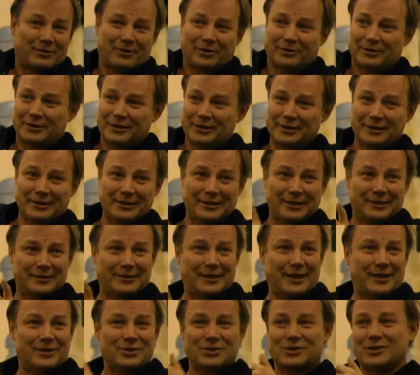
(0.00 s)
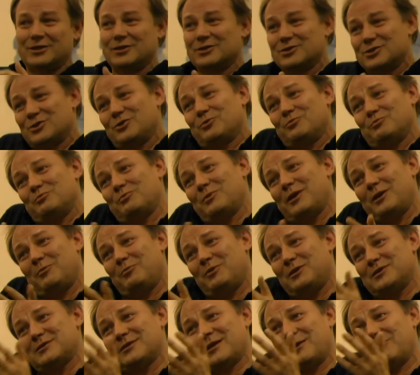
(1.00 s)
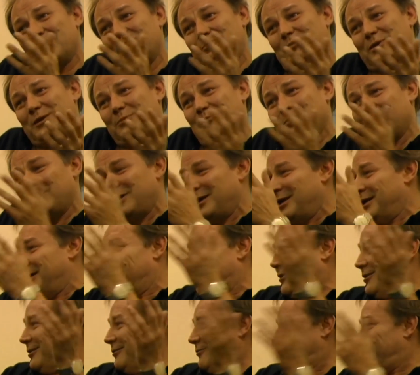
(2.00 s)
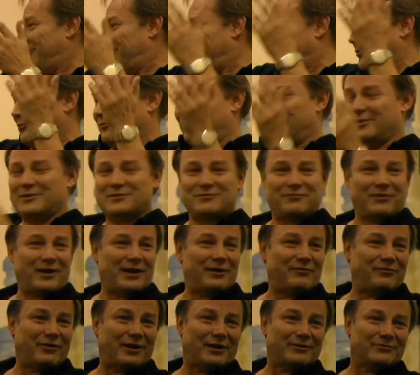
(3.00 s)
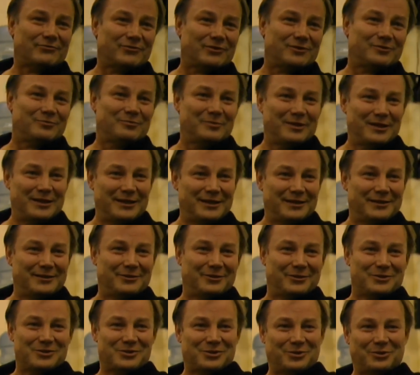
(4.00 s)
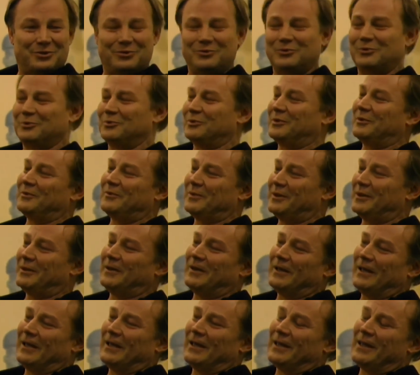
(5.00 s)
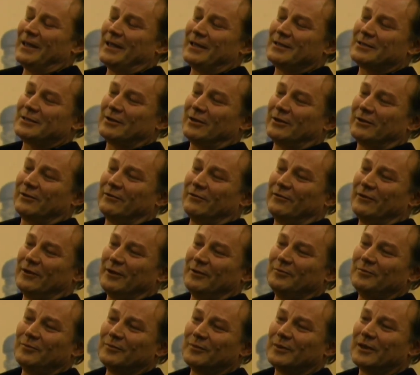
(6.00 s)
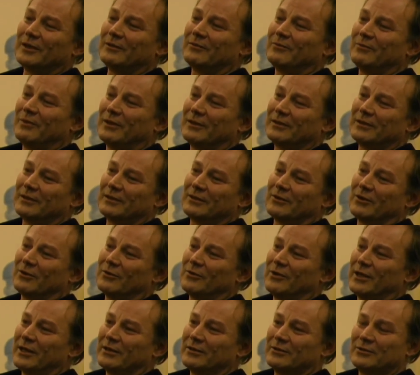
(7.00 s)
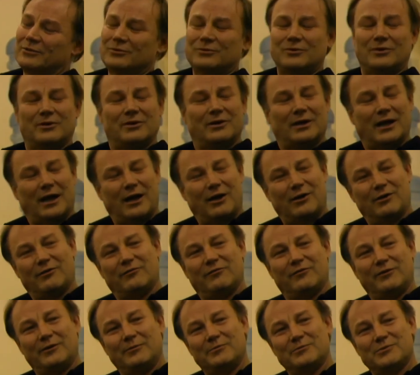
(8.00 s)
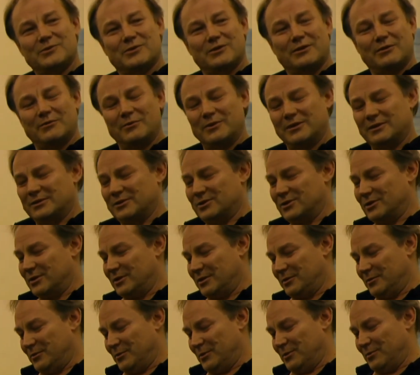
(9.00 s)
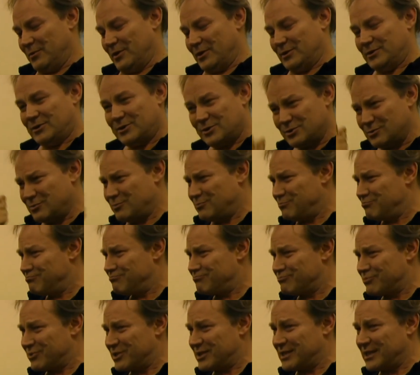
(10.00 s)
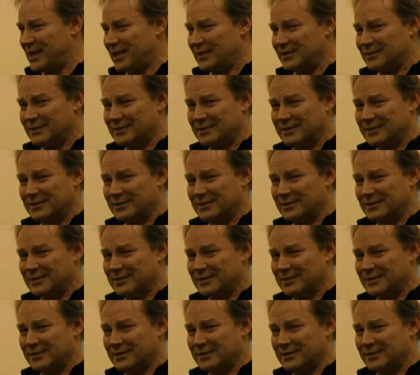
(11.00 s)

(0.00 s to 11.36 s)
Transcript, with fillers: got a little attention, and so maybe some people of, of this five hundred million or so, they saw the film and go then to our films, which uh, we want to present,